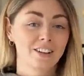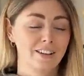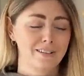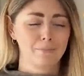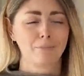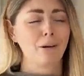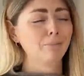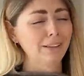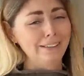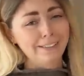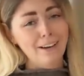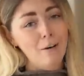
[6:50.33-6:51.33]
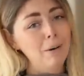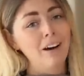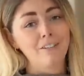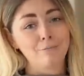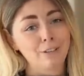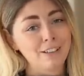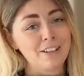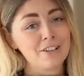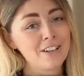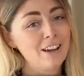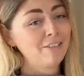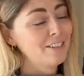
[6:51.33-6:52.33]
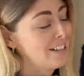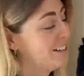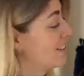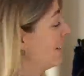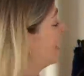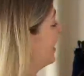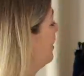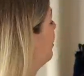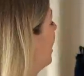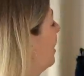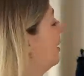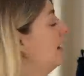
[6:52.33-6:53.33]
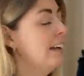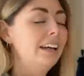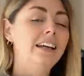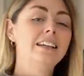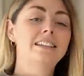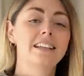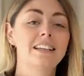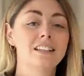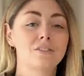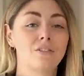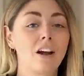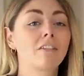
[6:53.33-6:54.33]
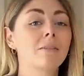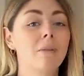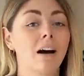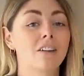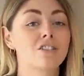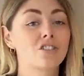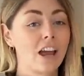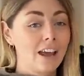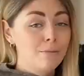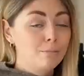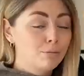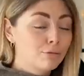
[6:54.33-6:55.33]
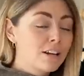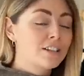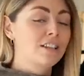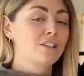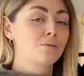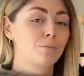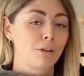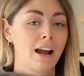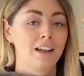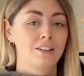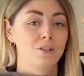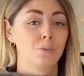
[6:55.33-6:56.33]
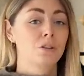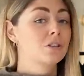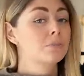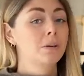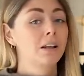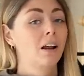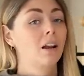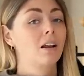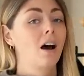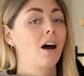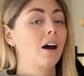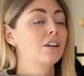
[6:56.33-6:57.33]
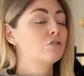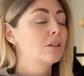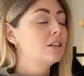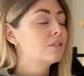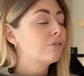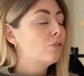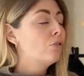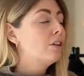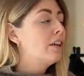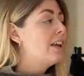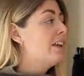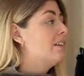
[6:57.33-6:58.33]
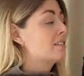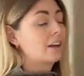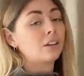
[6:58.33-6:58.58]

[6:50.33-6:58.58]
It's probably not part of British heritage, is it? But it is very much a British brand which has been on our high streets for years.